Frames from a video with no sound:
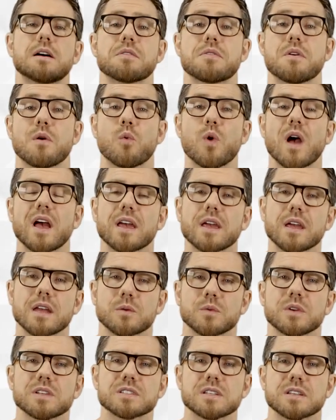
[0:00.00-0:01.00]
the way
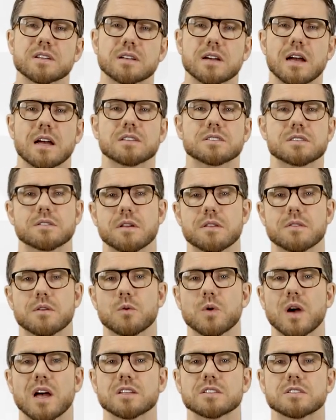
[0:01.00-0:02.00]
in which they are answering the
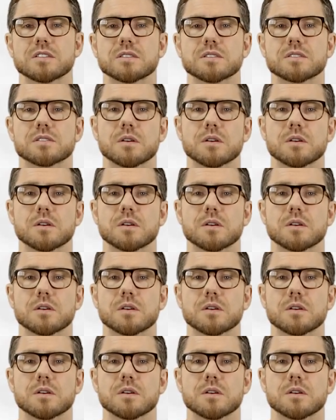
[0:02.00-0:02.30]
question